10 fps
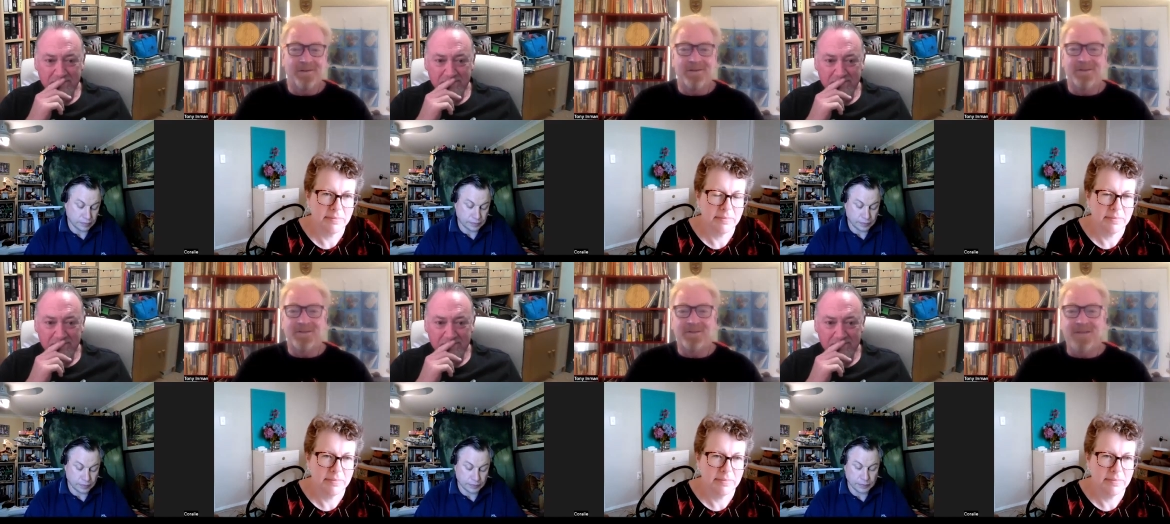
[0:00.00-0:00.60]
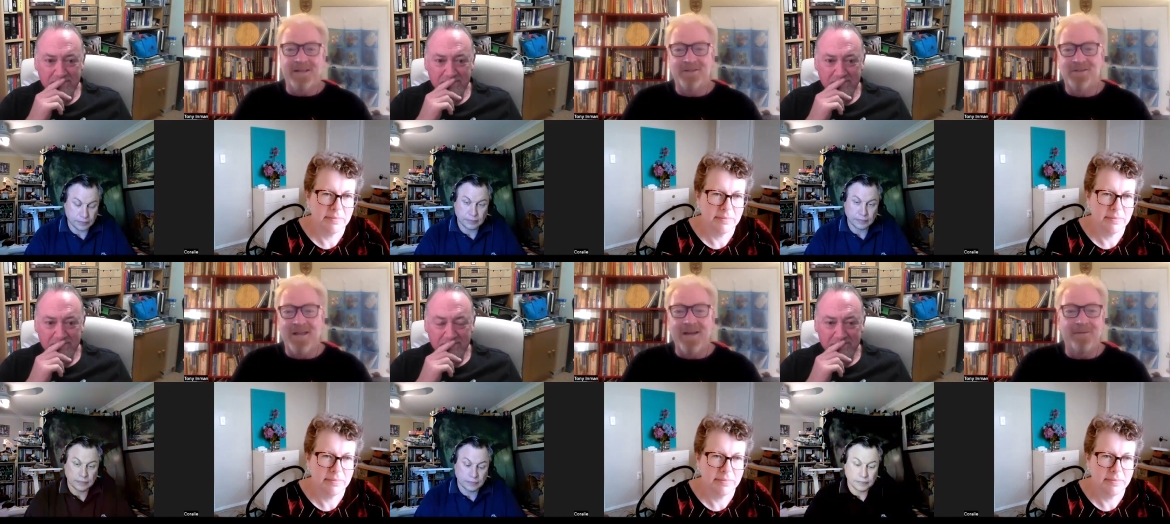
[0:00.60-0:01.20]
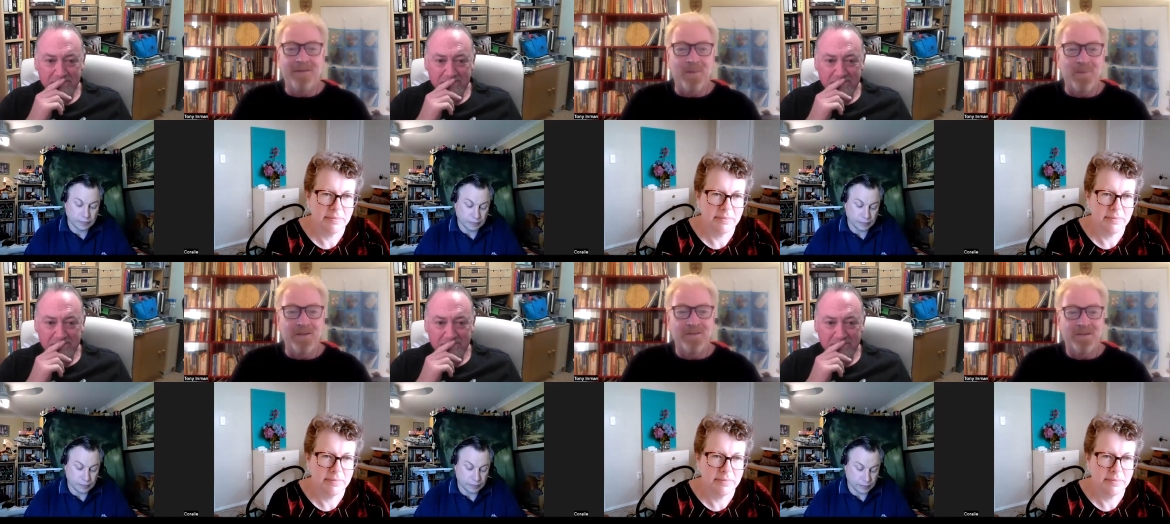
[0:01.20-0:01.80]
Speaker 1: this Zen state of
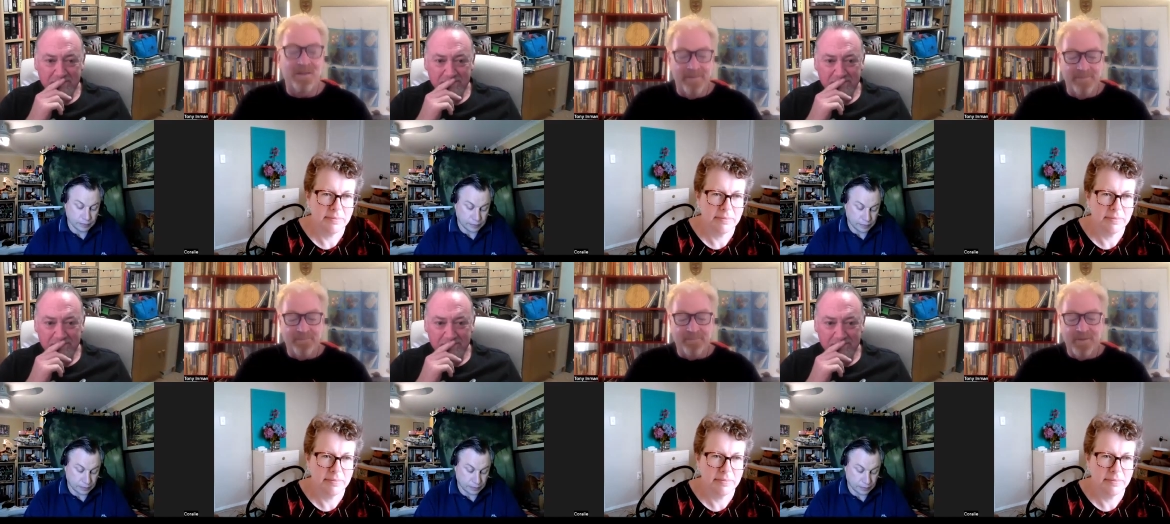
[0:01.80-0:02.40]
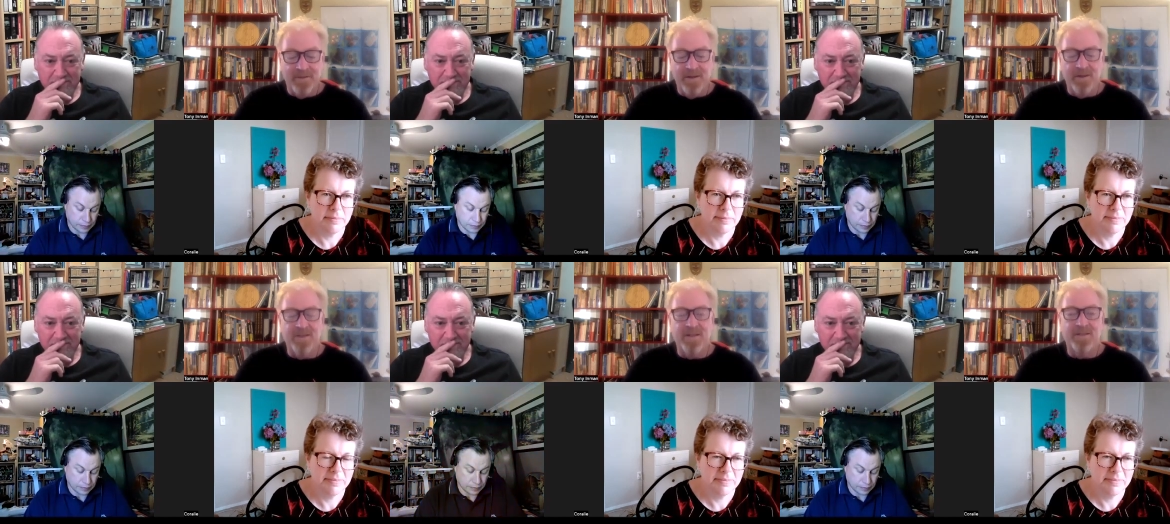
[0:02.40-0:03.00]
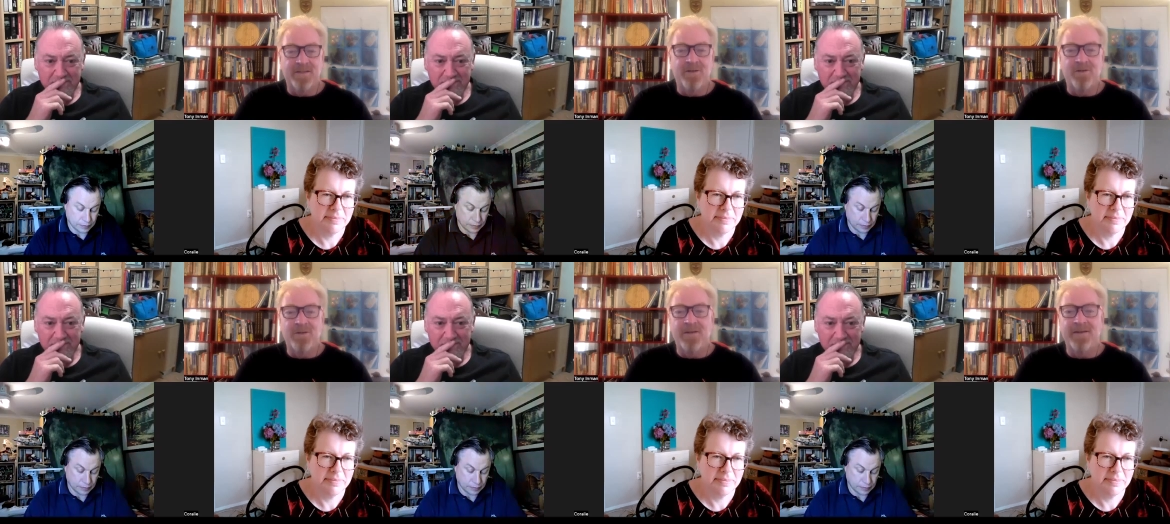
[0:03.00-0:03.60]
happiness. No, it's an
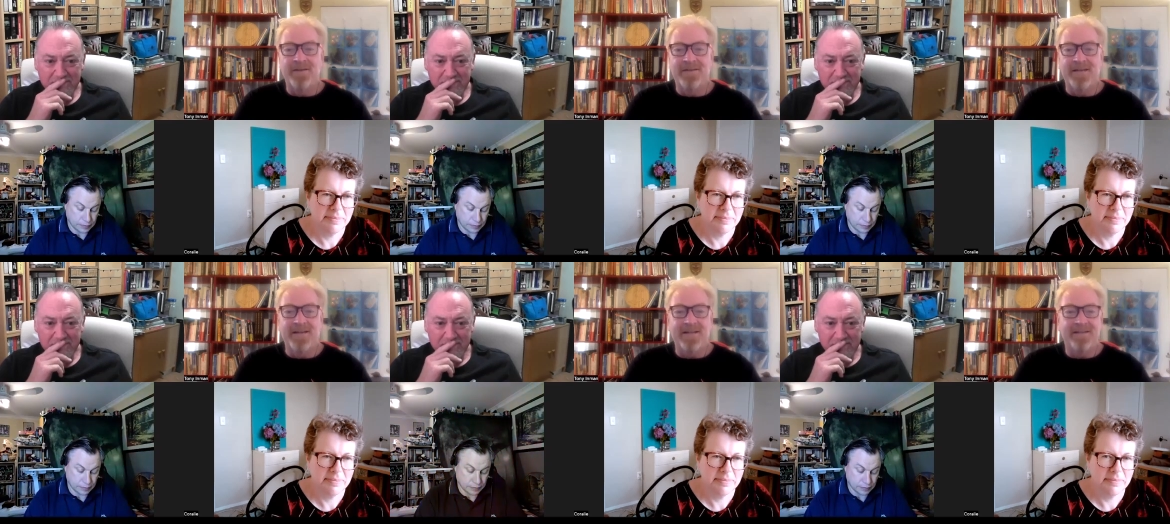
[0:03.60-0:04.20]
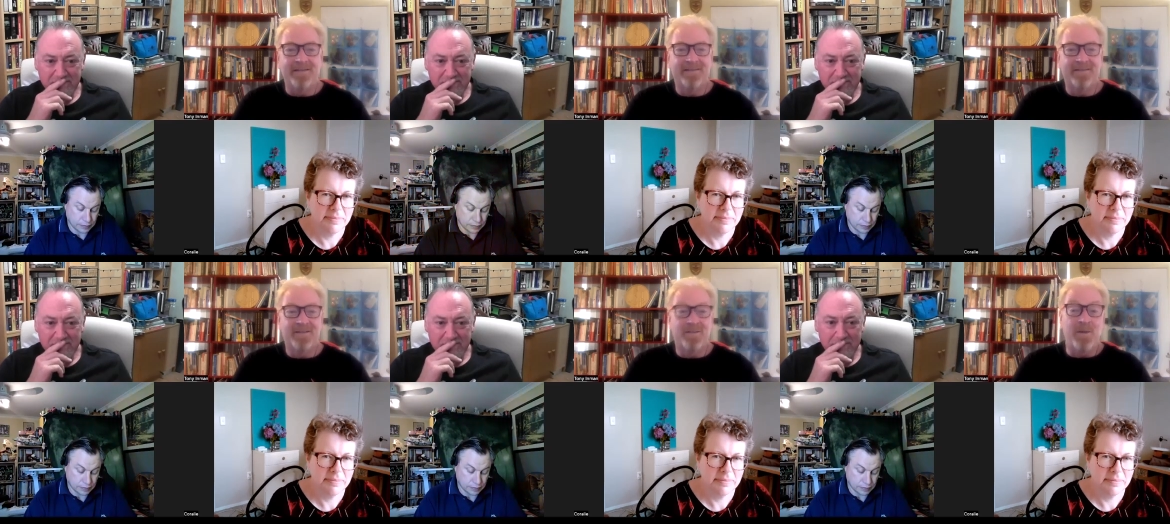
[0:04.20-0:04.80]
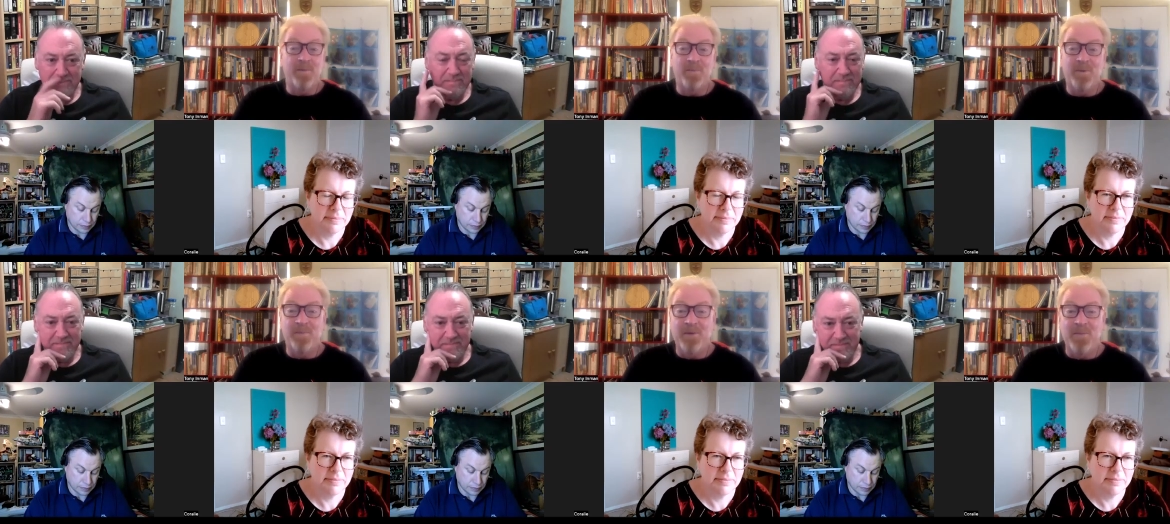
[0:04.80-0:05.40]
ongoing daily. It's a moment
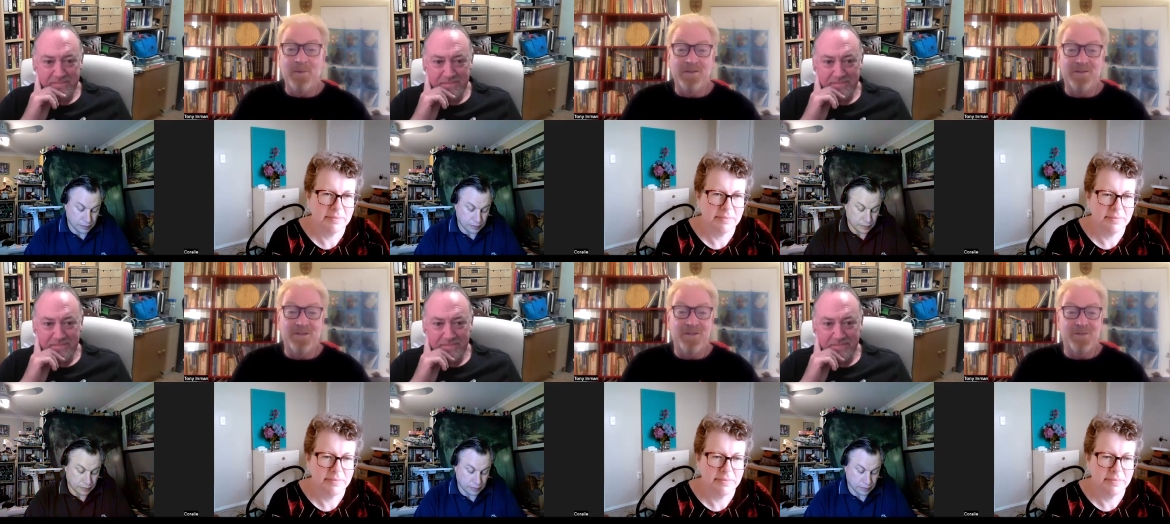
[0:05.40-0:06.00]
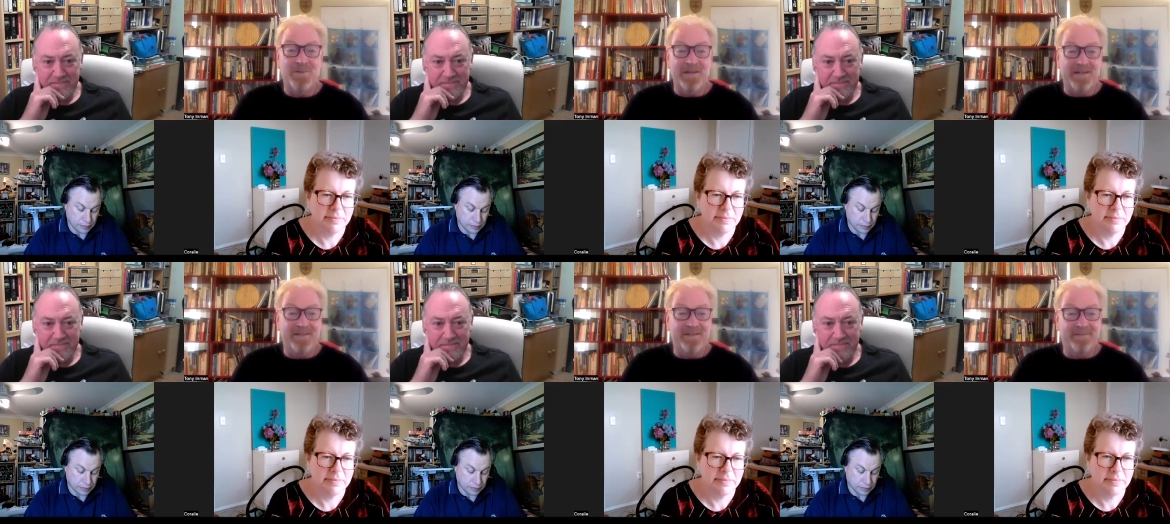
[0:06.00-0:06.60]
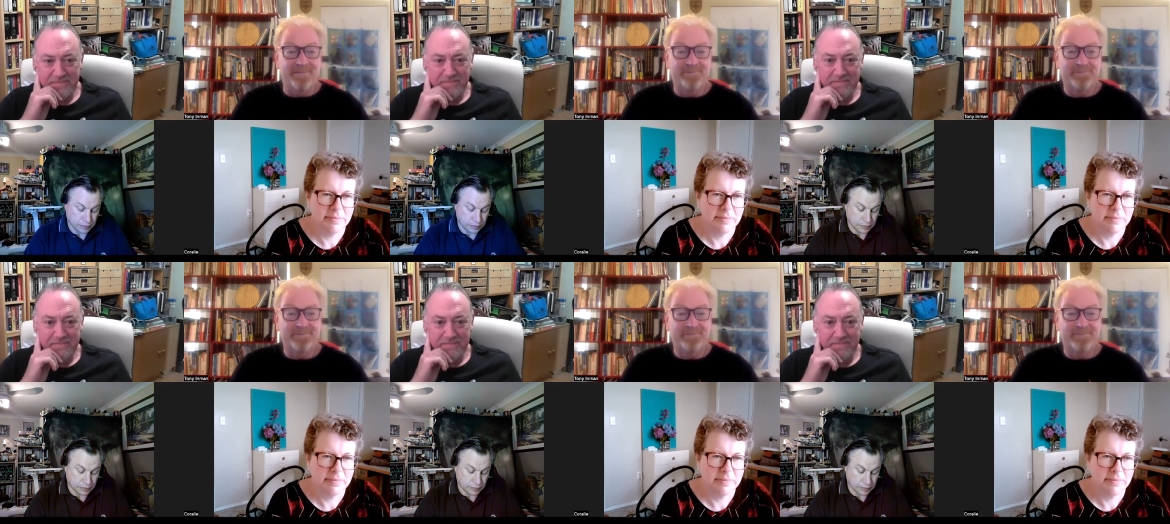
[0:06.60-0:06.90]
by moment decision, really, isn't it?